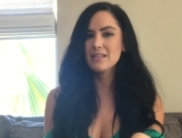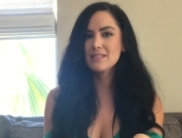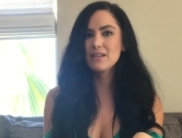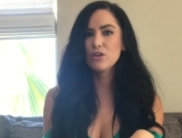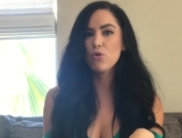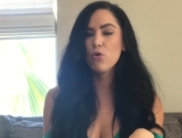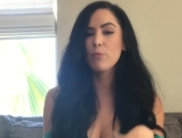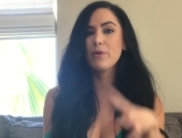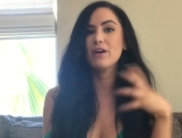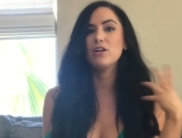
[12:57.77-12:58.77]
is gonna
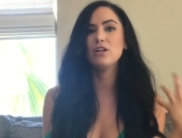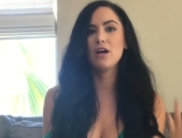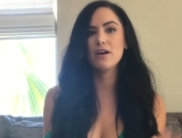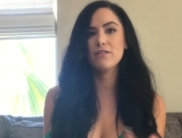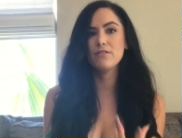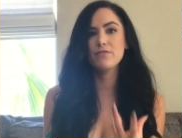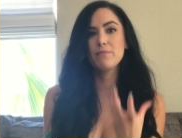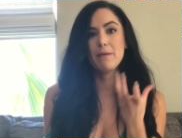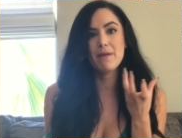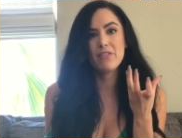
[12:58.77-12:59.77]
incorporate a lot of
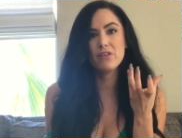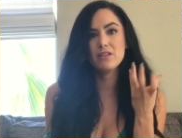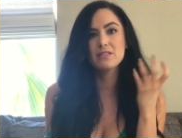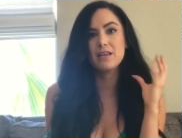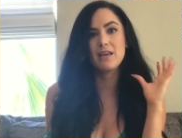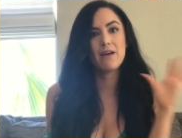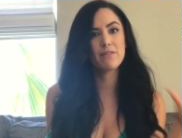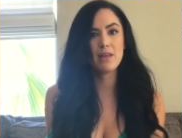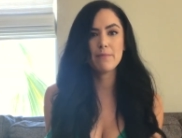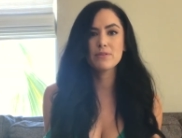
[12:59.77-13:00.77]
my methods like
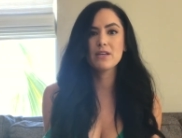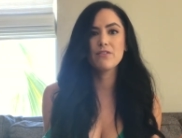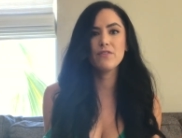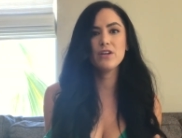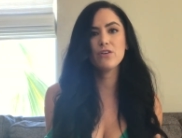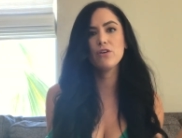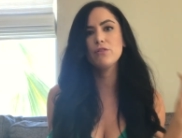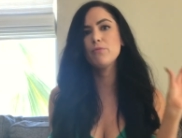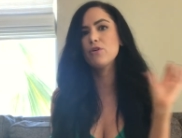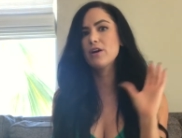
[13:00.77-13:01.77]
having the apple cider vinegar in
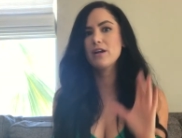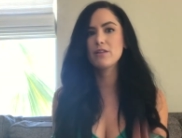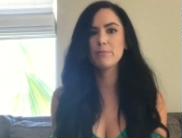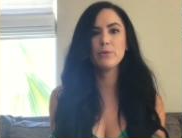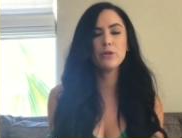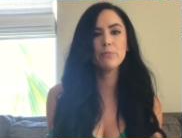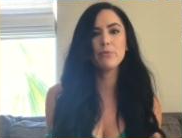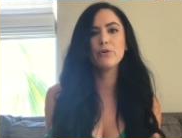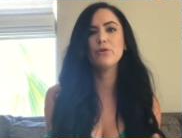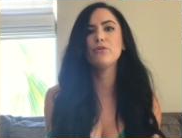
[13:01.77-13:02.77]
the morning, the
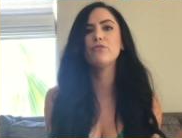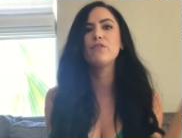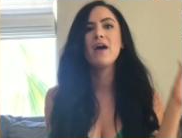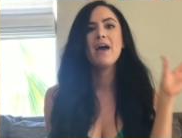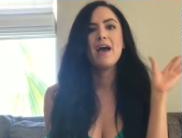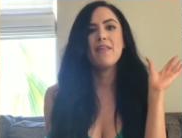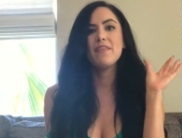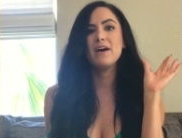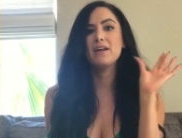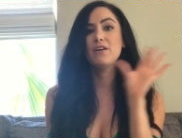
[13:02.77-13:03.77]
bulletproof, and
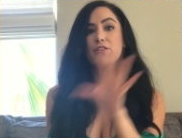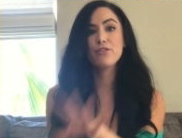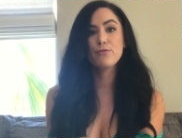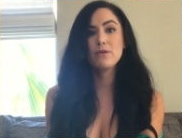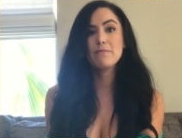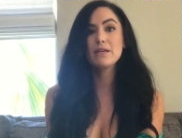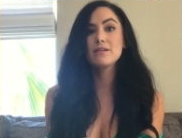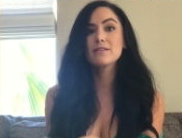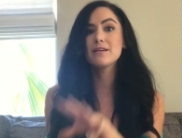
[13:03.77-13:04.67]
then the three meals